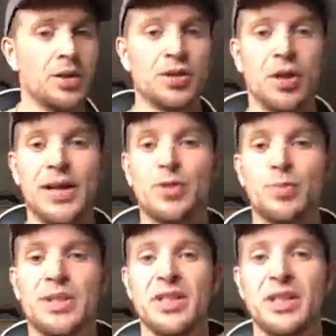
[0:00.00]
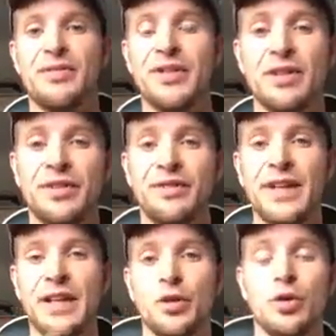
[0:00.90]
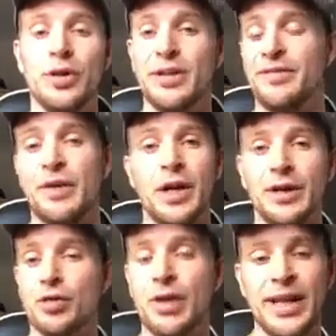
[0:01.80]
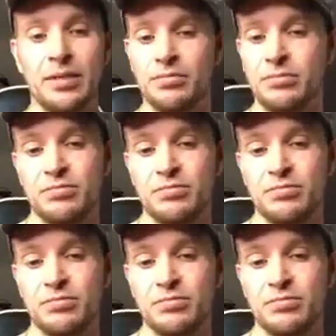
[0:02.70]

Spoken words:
So express how you feel. If you're feeling horny, fine, great,